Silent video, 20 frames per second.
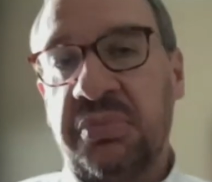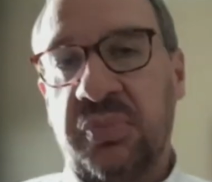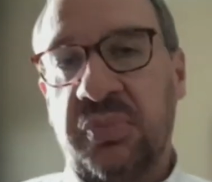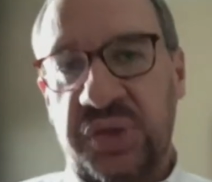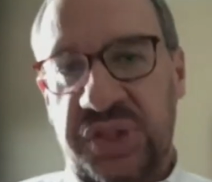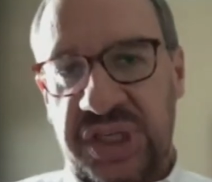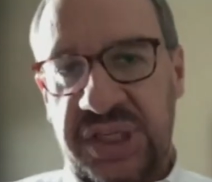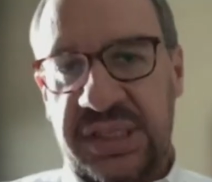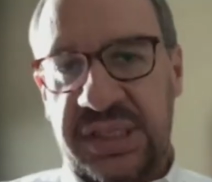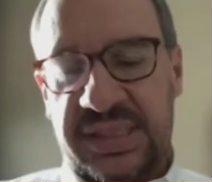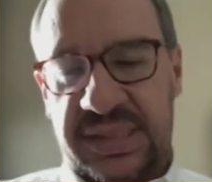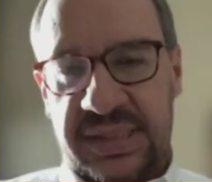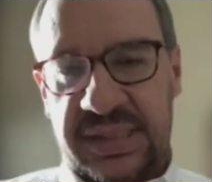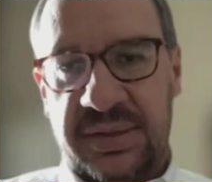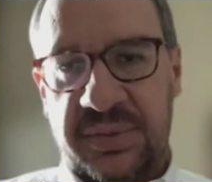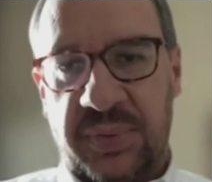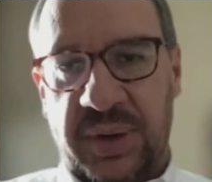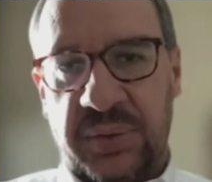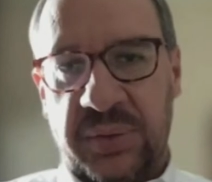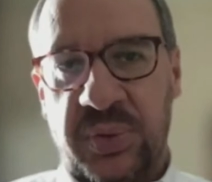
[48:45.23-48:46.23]
which
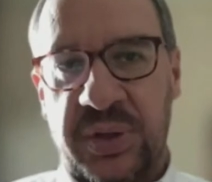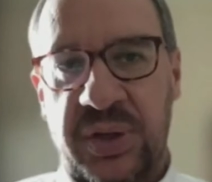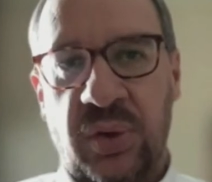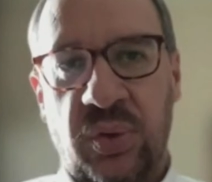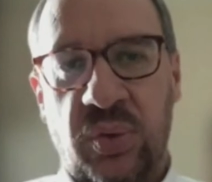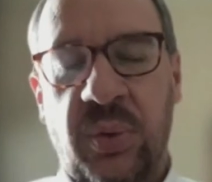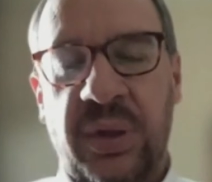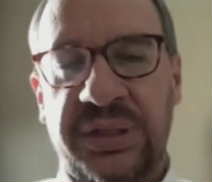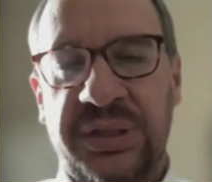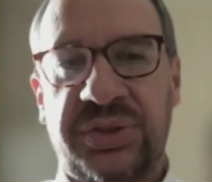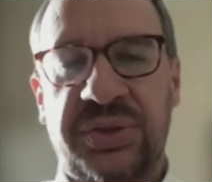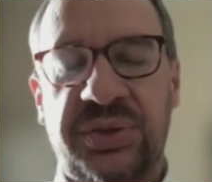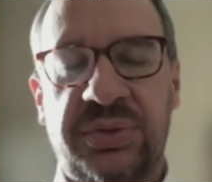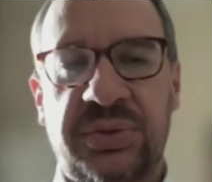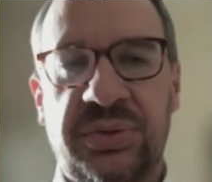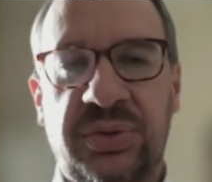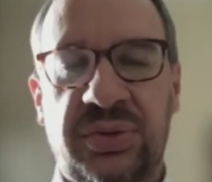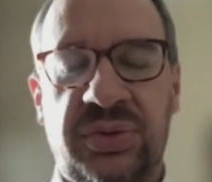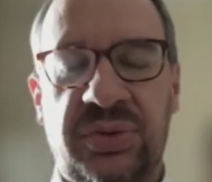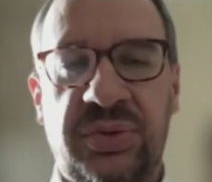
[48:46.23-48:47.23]
is what we all want
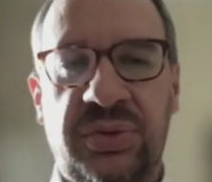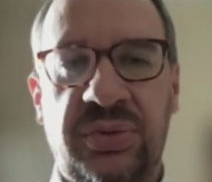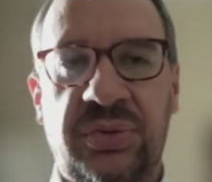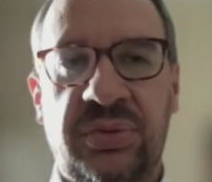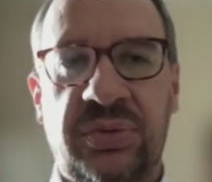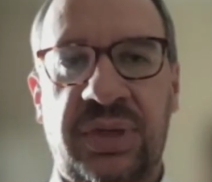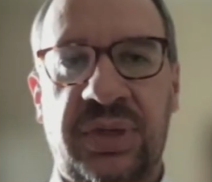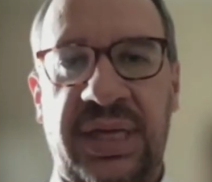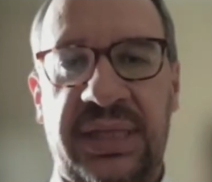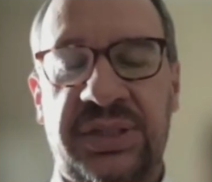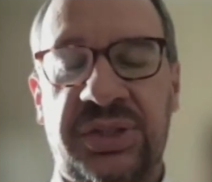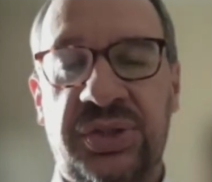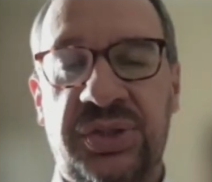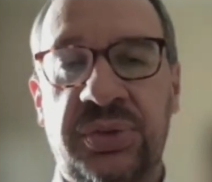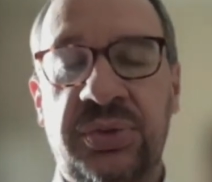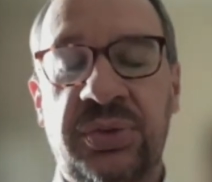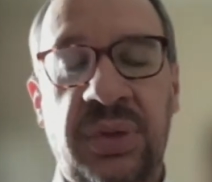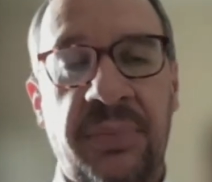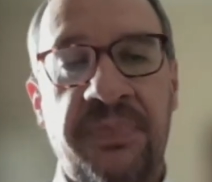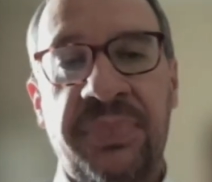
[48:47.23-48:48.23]
to get
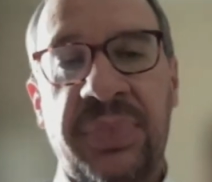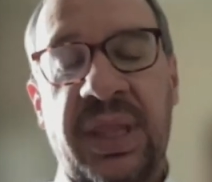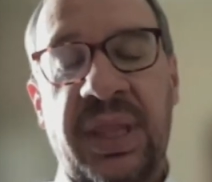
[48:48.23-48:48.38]
to,